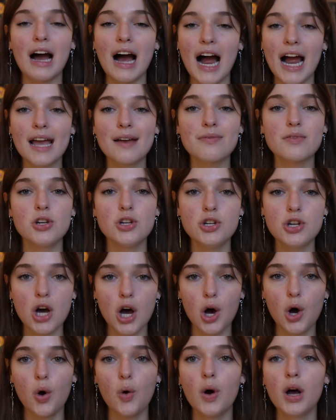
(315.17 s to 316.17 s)
I have
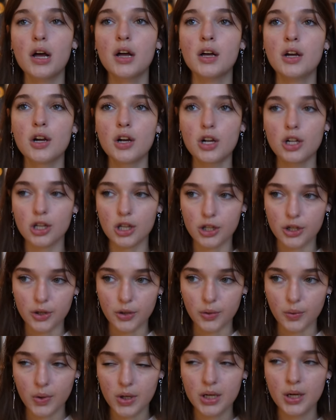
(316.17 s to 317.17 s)
no
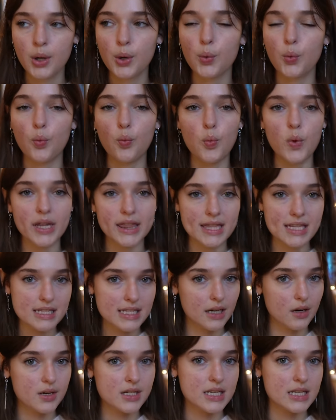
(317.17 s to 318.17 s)
clue what this
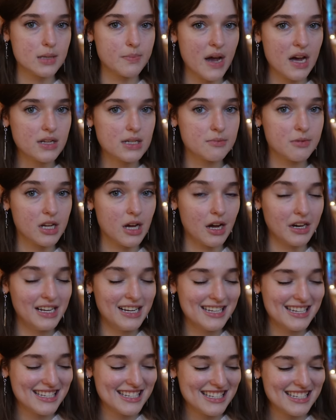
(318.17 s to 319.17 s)
series is about, to be
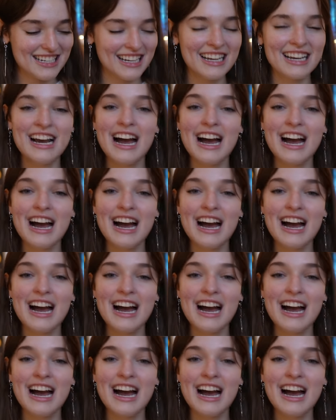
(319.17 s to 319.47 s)
honest.